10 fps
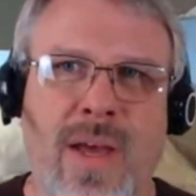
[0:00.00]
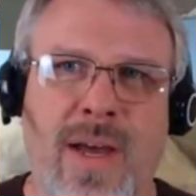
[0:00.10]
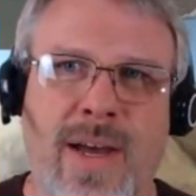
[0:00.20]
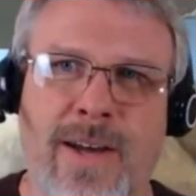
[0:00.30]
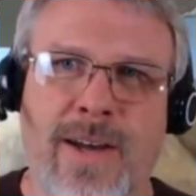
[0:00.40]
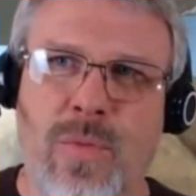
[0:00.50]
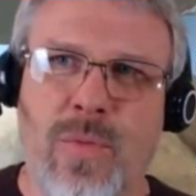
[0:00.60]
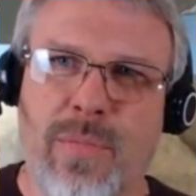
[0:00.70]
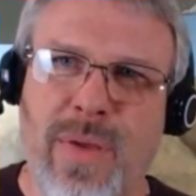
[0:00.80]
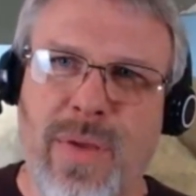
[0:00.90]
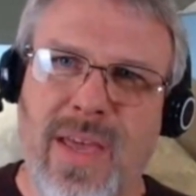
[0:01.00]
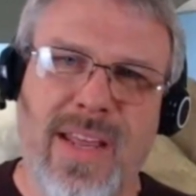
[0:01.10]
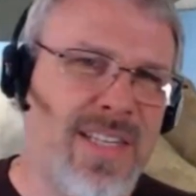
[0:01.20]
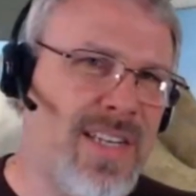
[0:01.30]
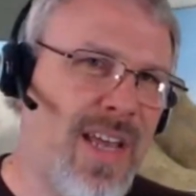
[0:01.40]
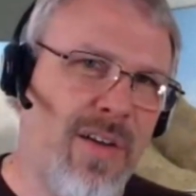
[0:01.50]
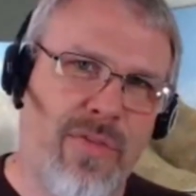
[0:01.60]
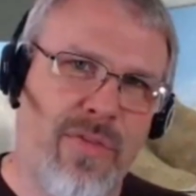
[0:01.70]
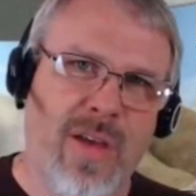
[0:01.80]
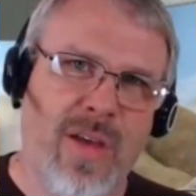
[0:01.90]
Uh, when
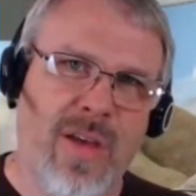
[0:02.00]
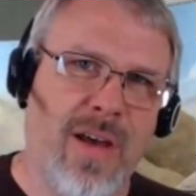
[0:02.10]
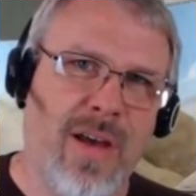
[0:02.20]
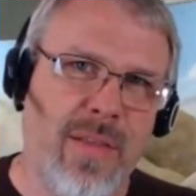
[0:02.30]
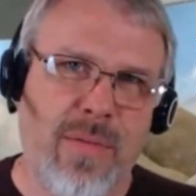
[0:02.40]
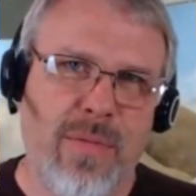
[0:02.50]
BNSF uh,